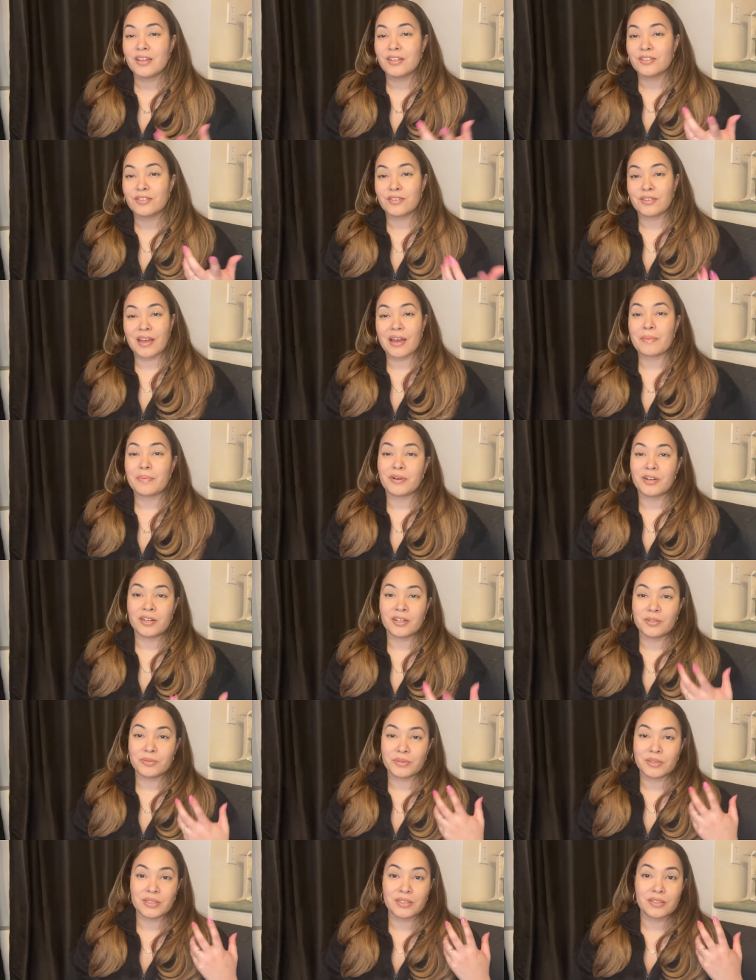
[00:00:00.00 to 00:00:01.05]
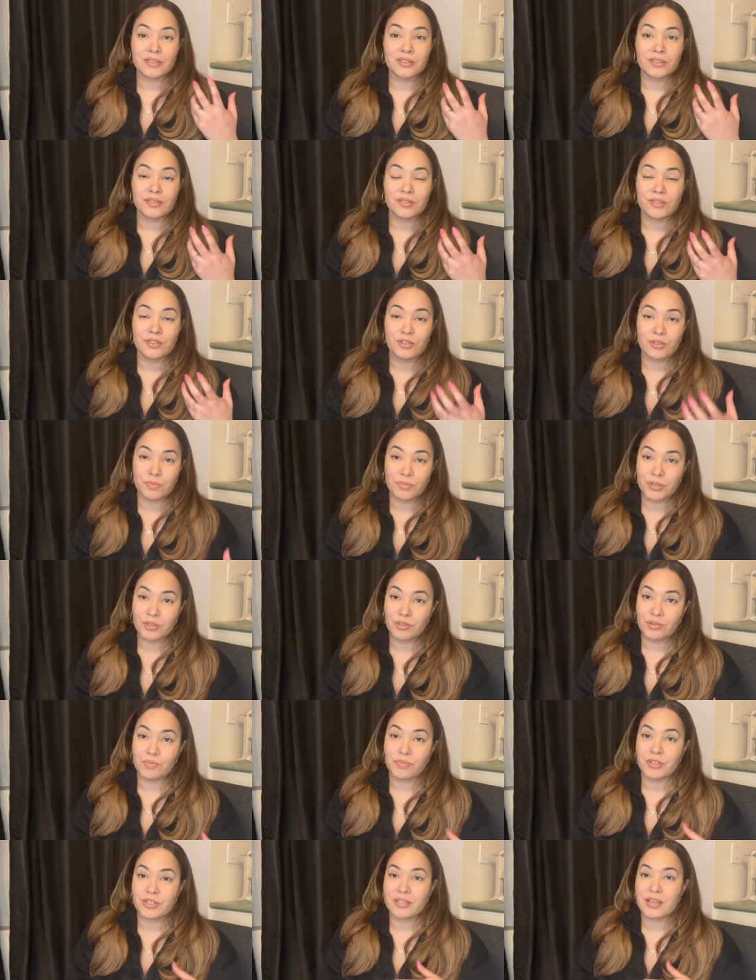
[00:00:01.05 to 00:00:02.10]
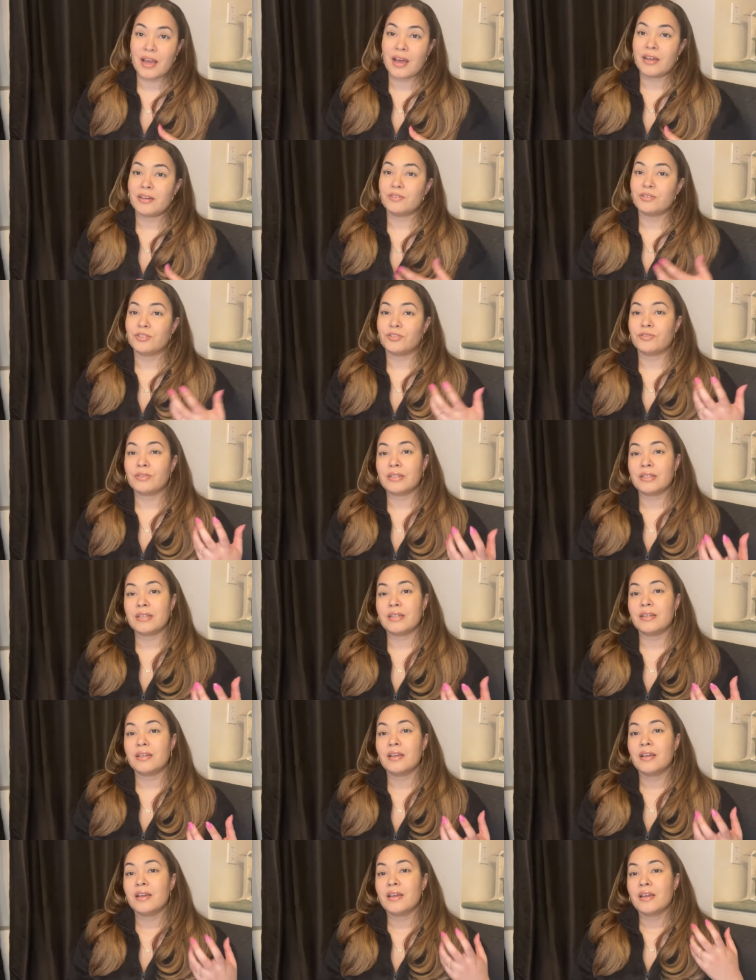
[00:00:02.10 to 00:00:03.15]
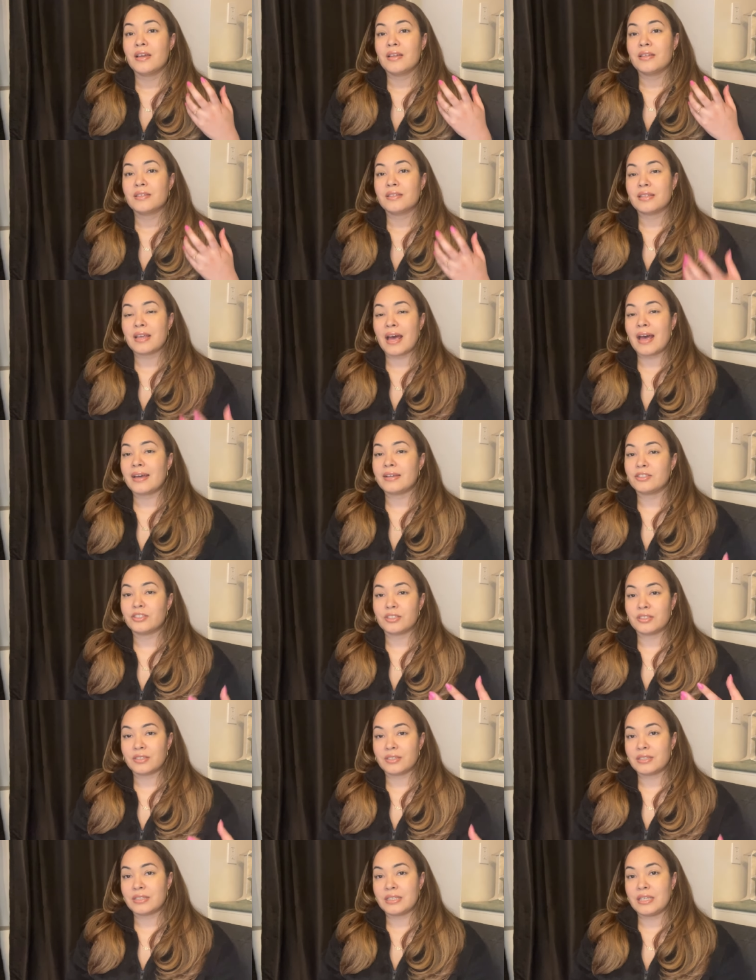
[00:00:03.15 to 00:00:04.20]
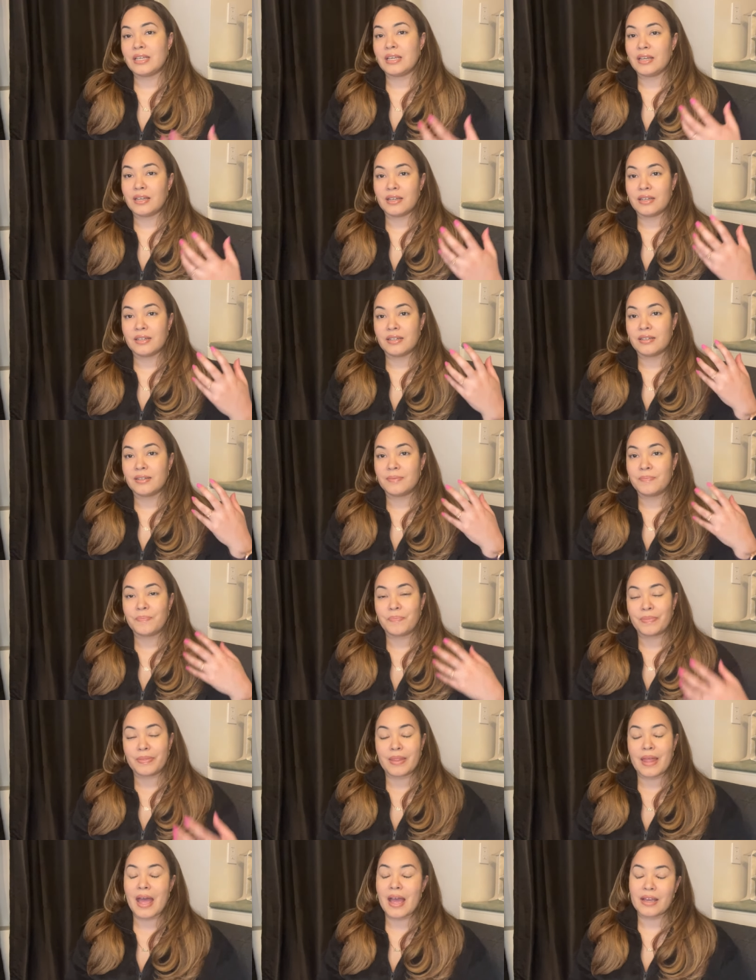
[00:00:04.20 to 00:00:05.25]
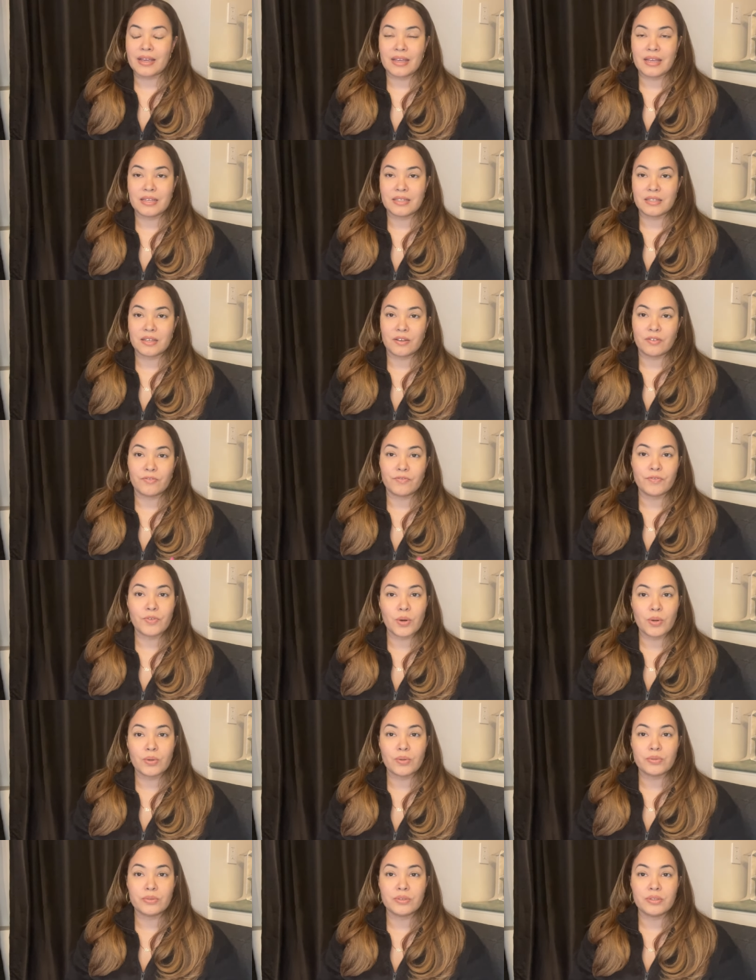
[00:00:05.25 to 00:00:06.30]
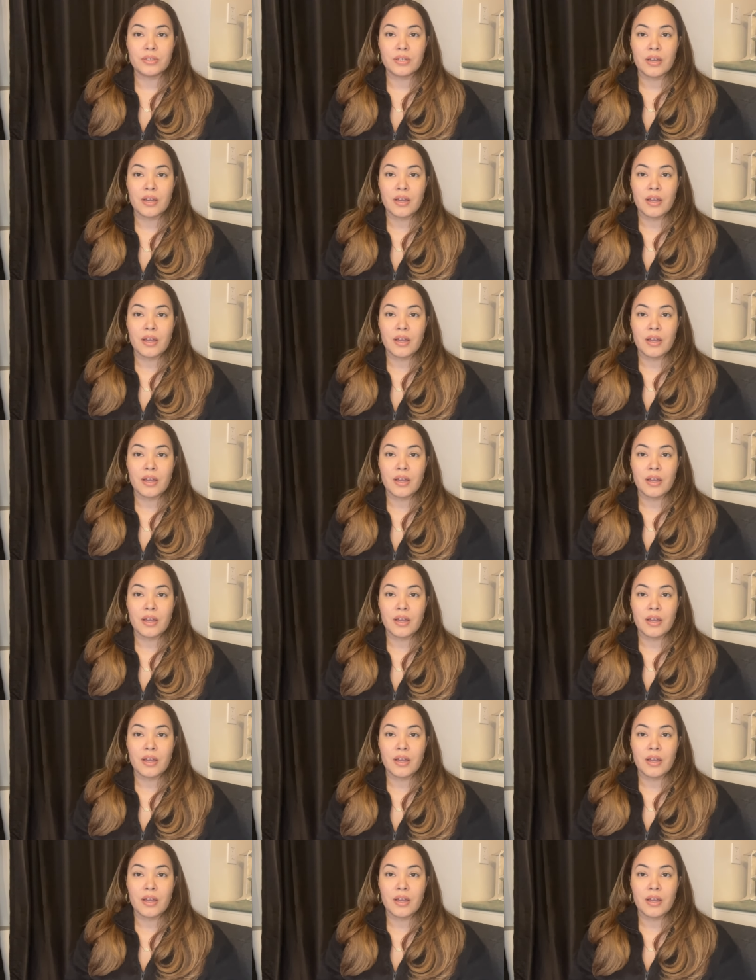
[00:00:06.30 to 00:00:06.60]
So that part was super duper sad. It was really sad just seeing that case unfold.